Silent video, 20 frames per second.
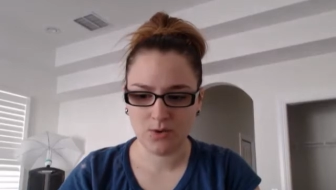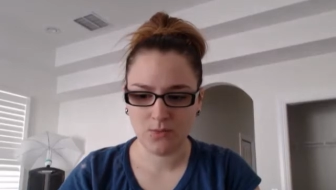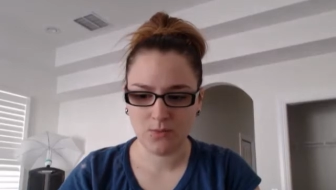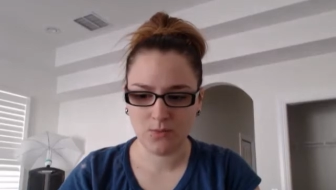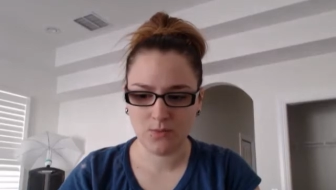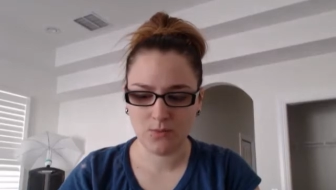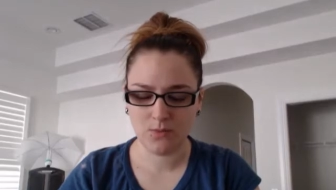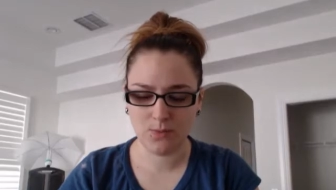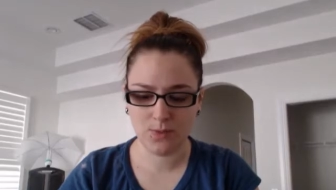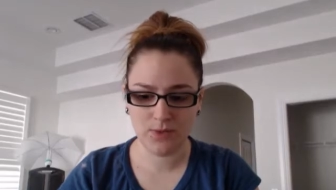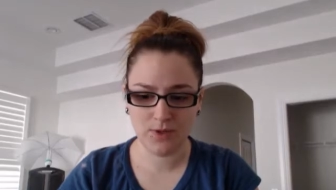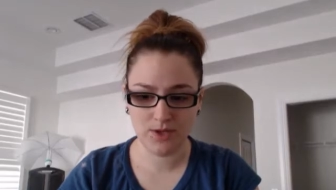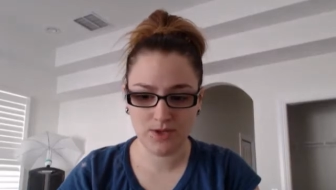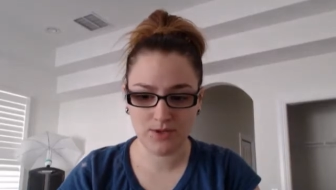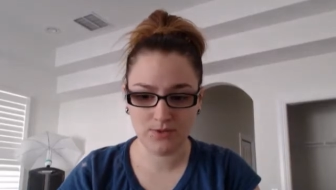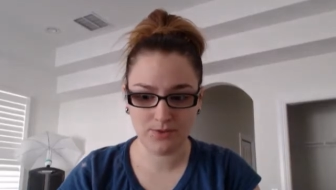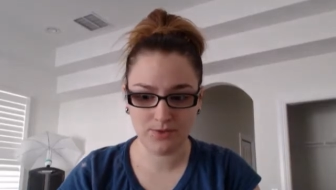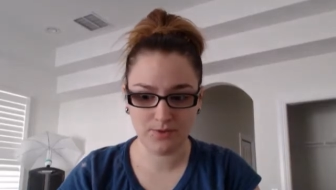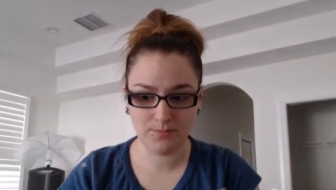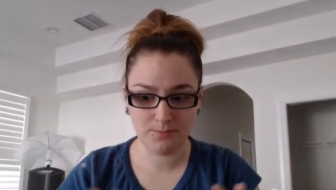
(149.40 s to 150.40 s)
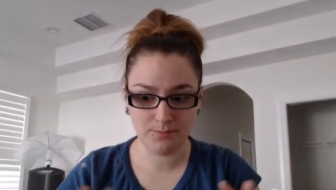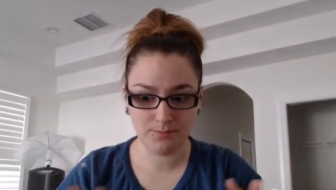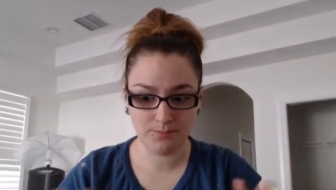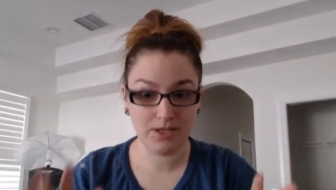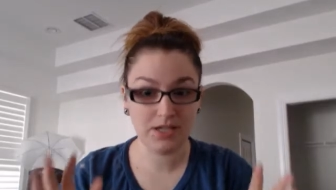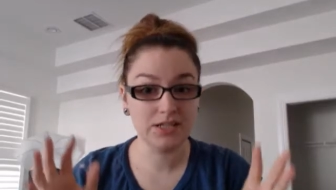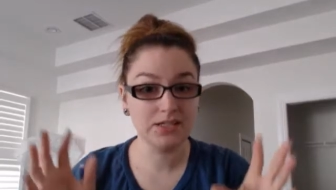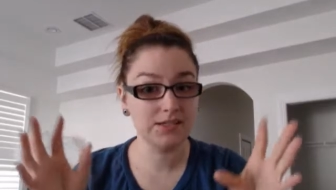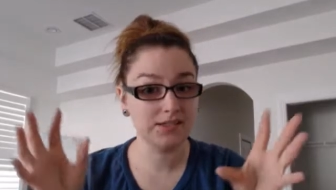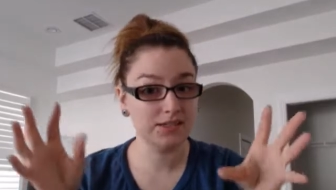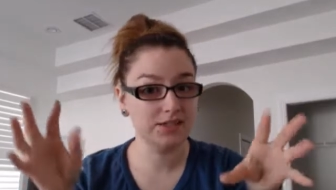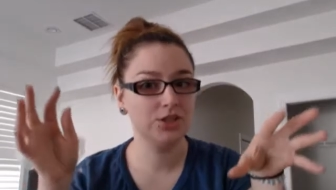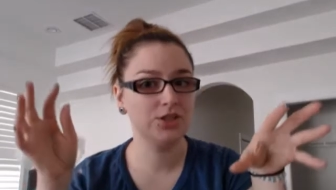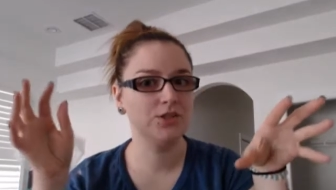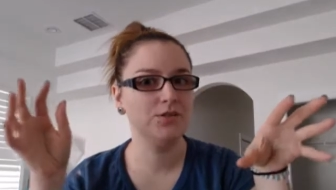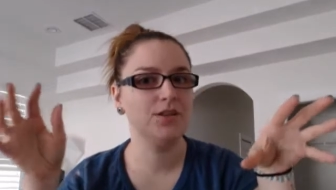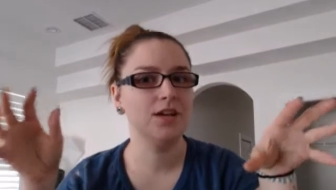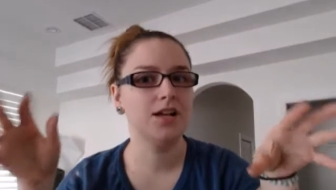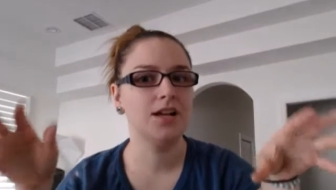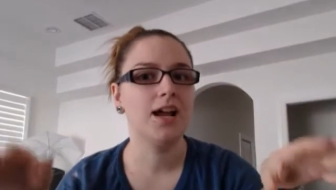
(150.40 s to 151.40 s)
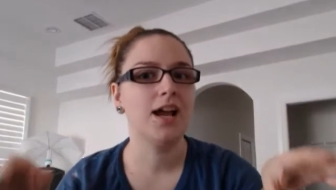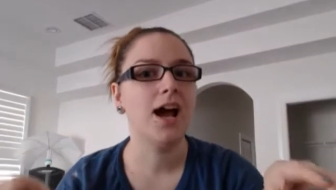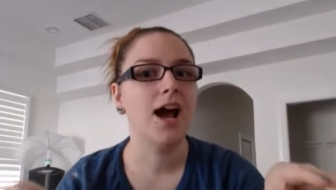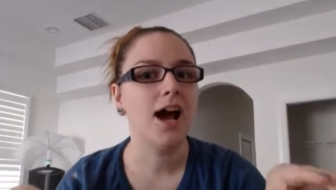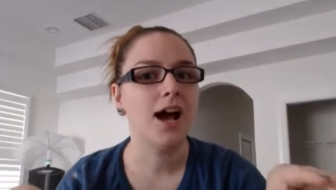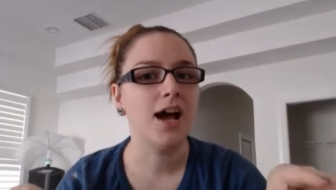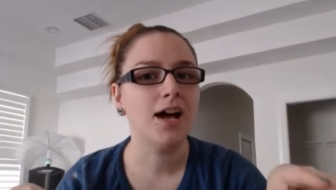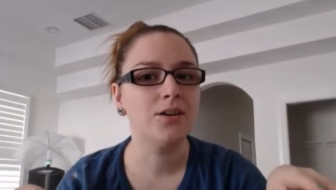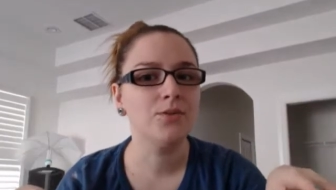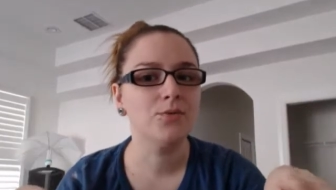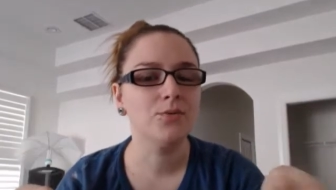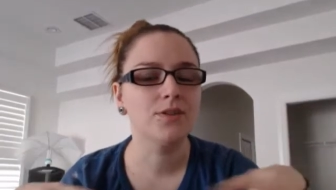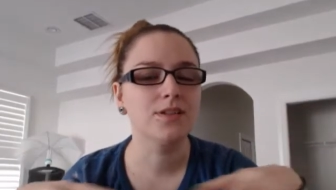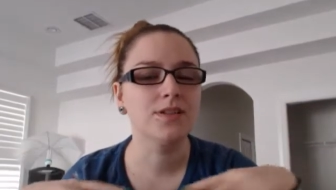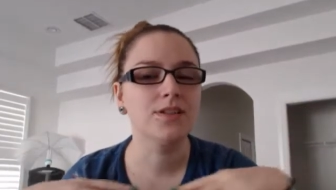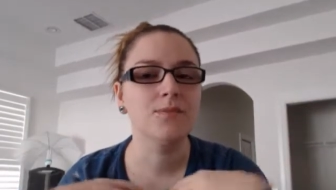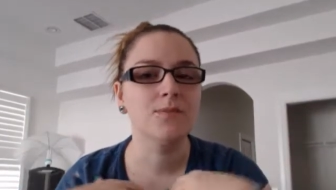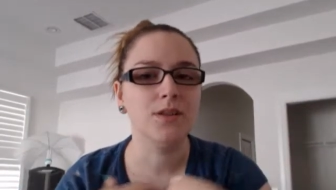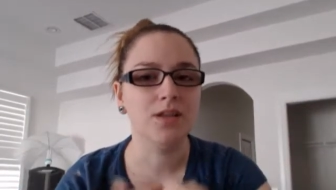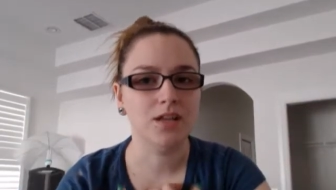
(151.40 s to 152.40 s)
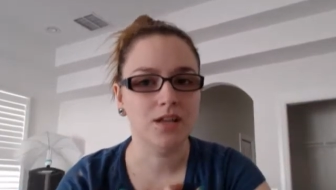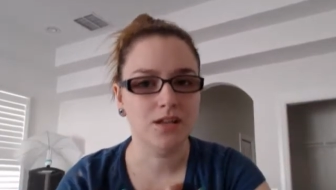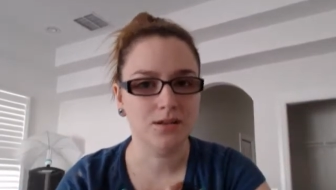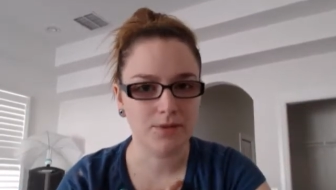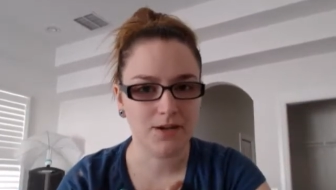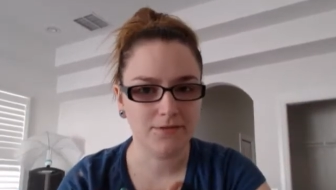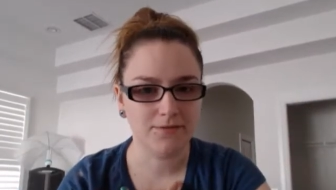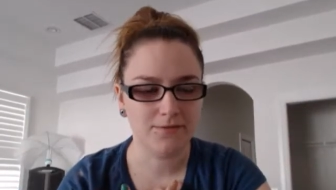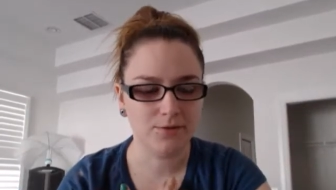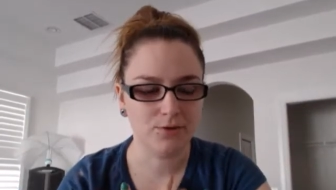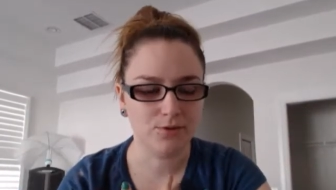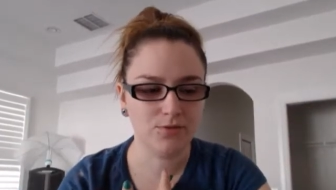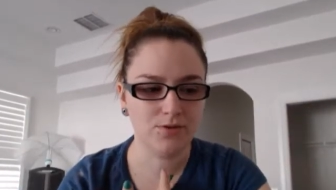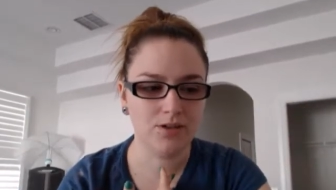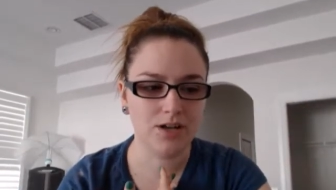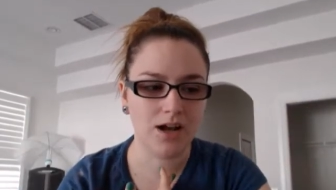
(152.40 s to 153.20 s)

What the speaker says: the biggest issue that I had was him eating my food.